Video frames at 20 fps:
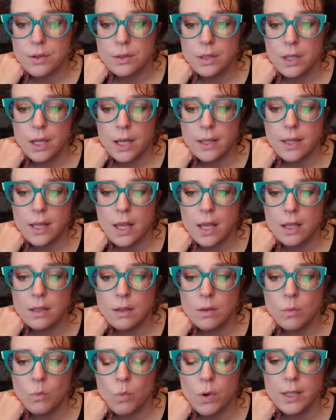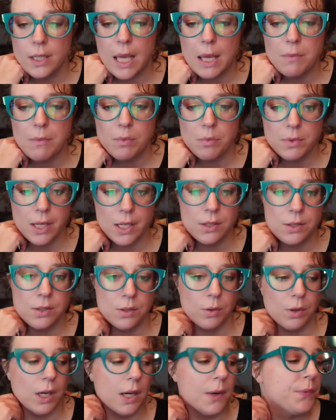and then one came from
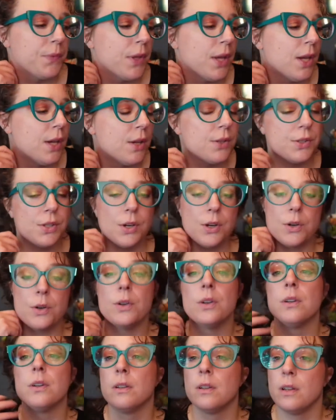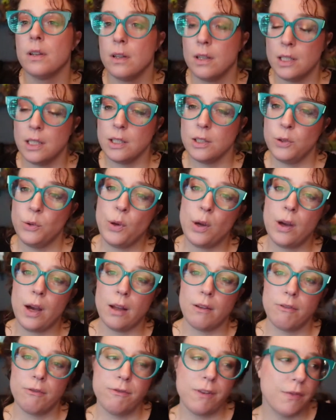Nextdoor. So you've
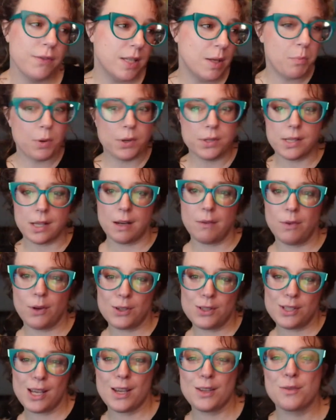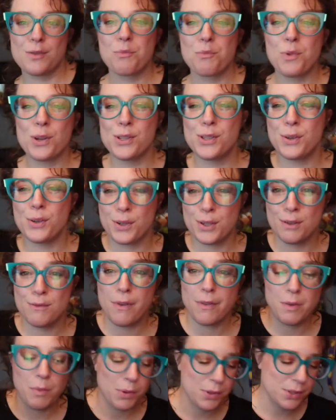got 50% of your sales from one source and
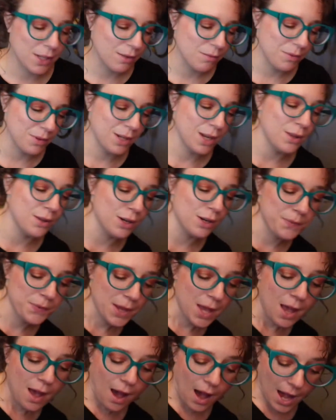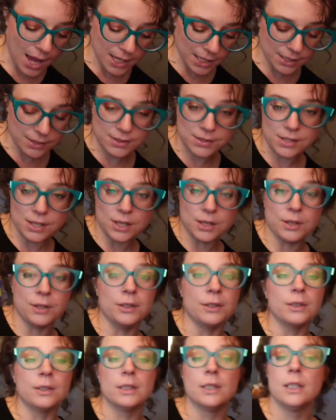50% from another. I could see
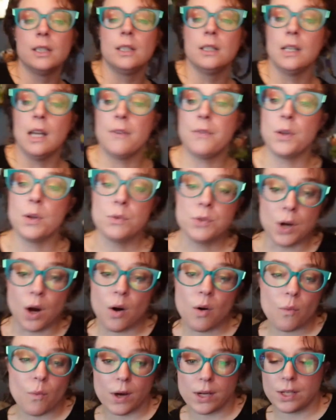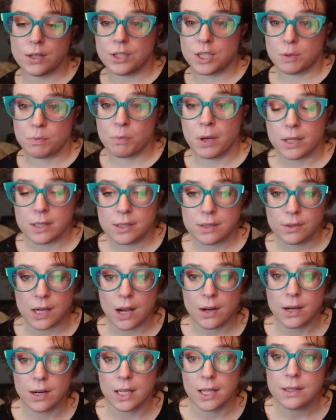you, if you don't want to just putz
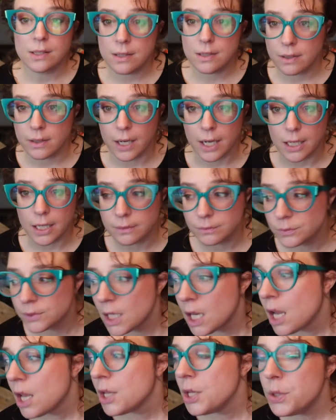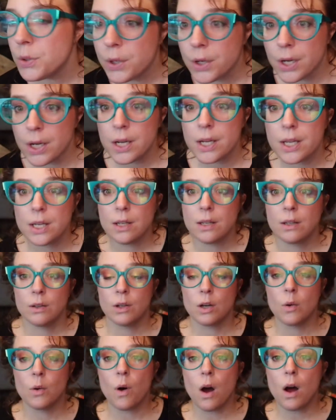around on Instagram, you could
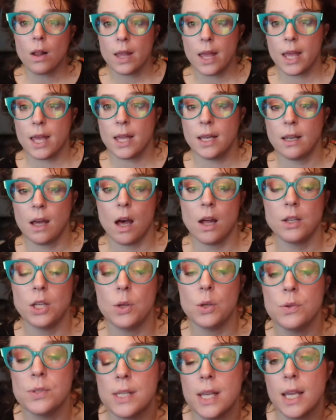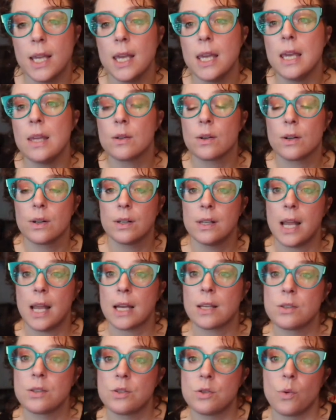go all in on using either
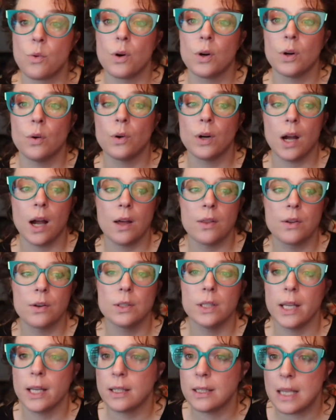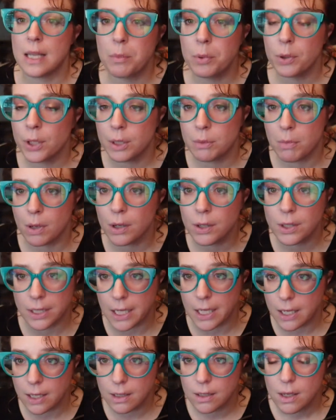Nextdoor or other neighborhood
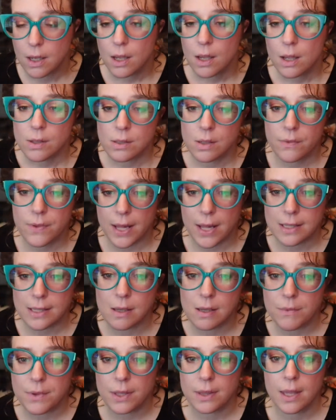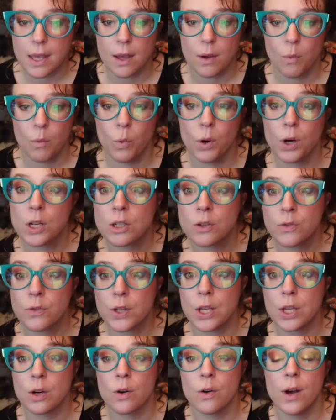marketing. So if that's something that worked for
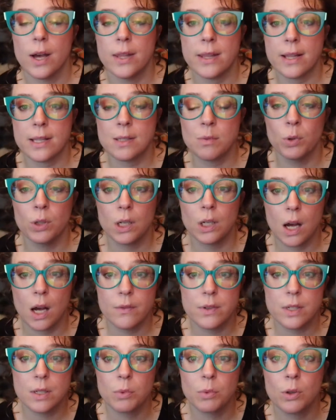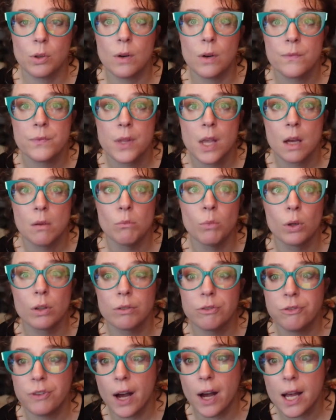you and that's more comfortable, more
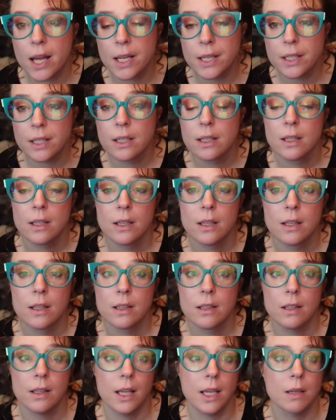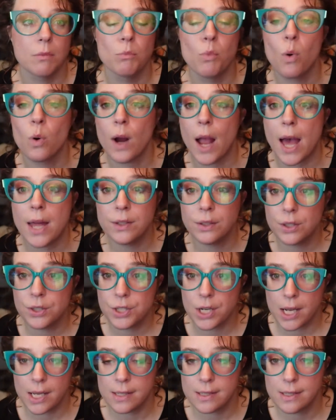fun, more
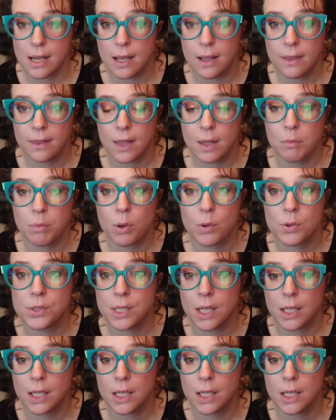energizing than posting on